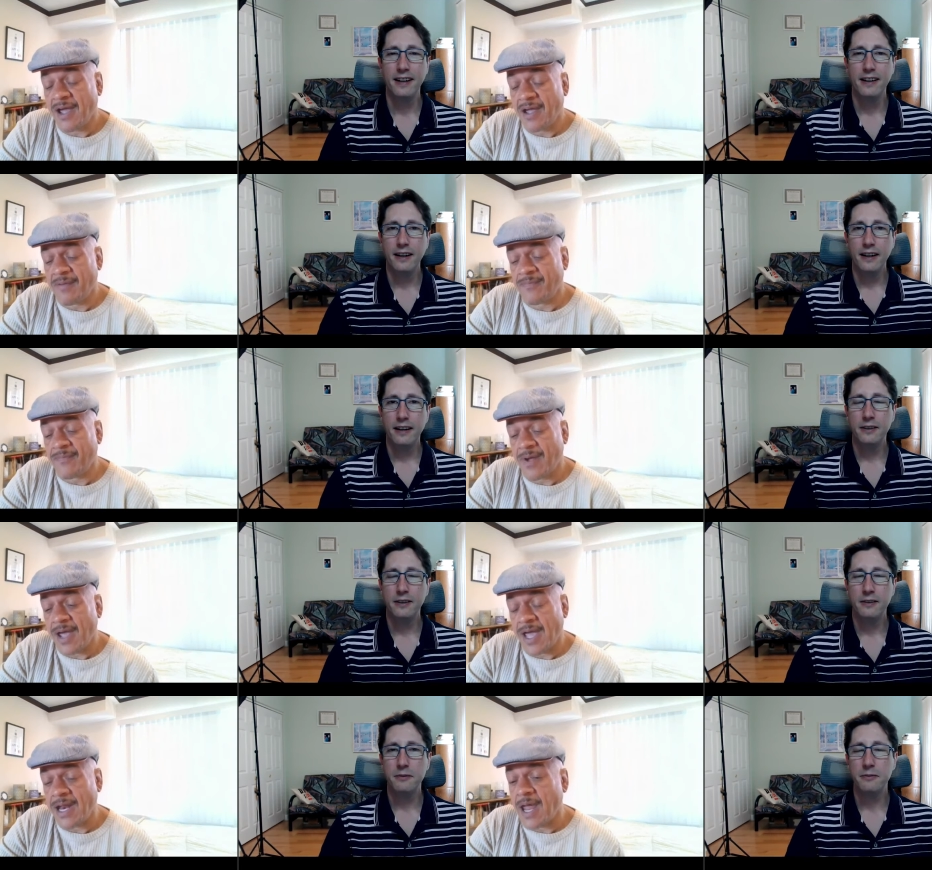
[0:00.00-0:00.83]

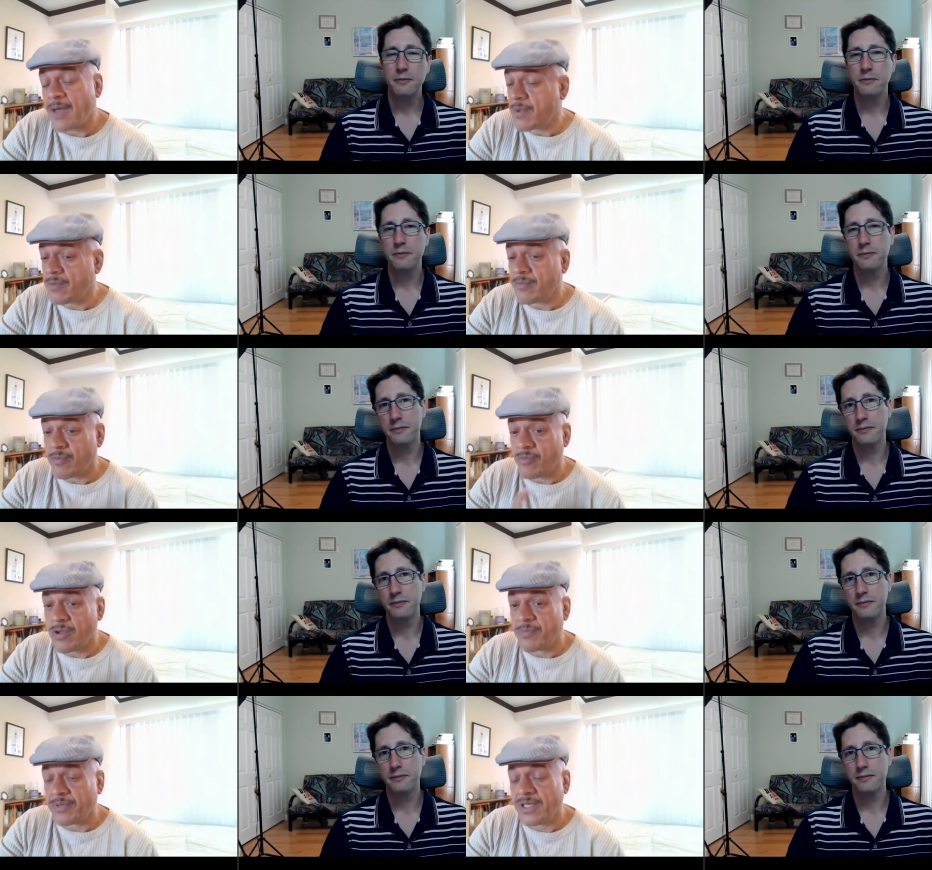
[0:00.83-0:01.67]
Speaker 1: Um, and I'm a
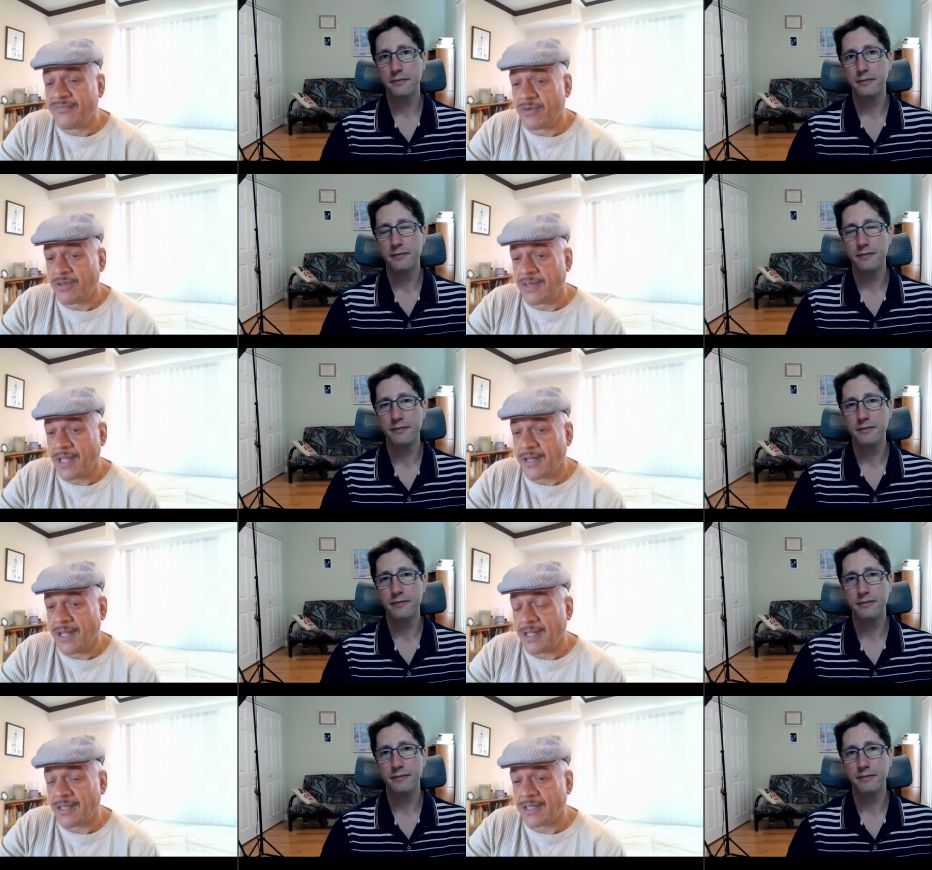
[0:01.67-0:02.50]
real believer in
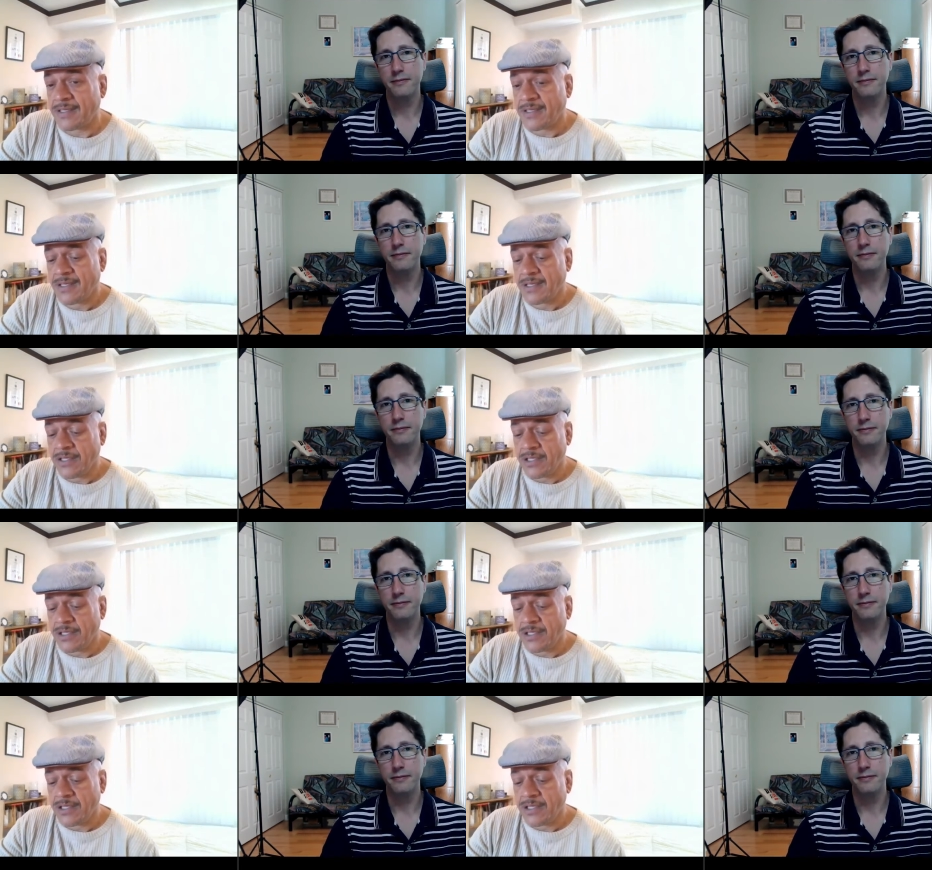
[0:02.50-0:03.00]
that, Allen.